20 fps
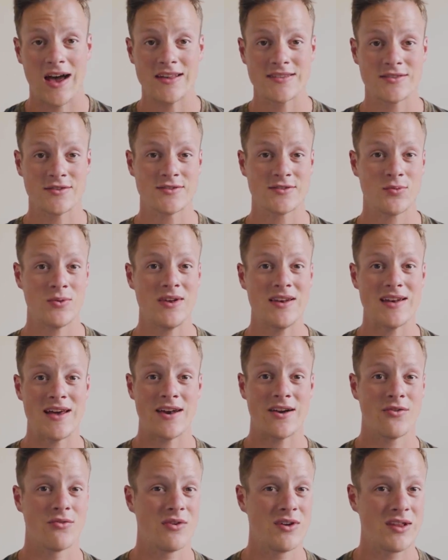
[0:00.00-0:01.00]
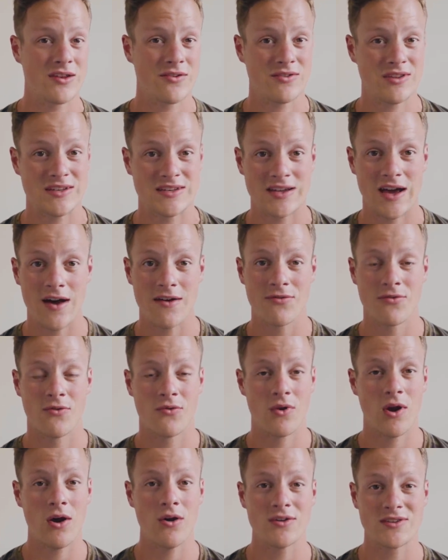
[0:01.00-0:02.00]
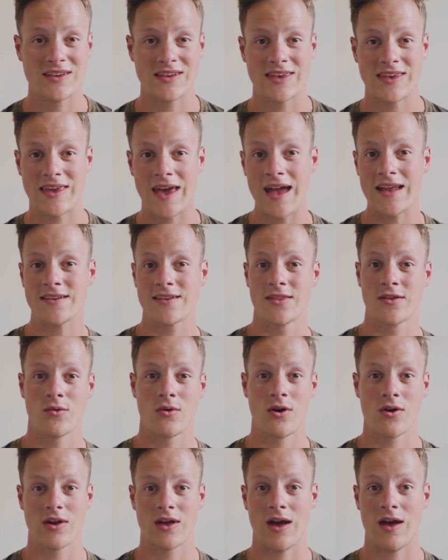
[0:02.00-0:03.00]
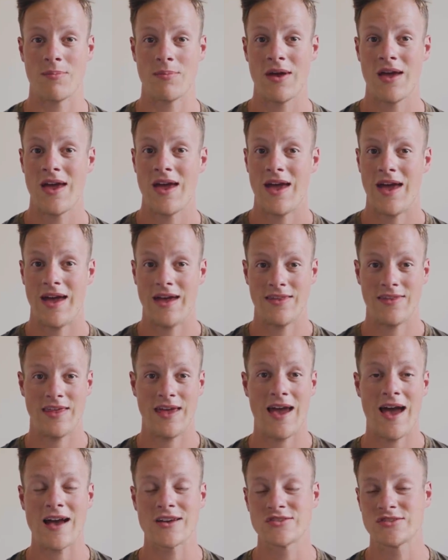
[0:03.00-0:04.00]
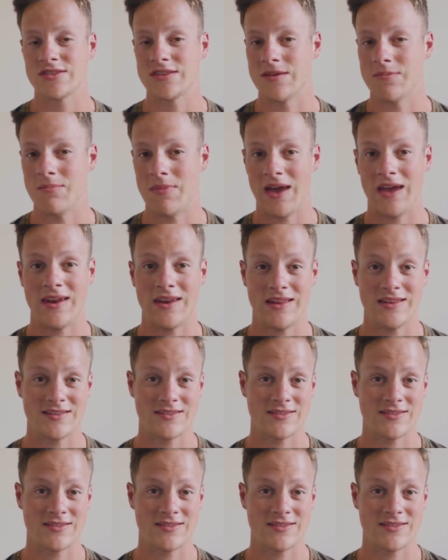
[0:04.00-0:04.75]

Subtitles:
So Sweden had a really, really tough road to get to the World Cup, and they actually made it.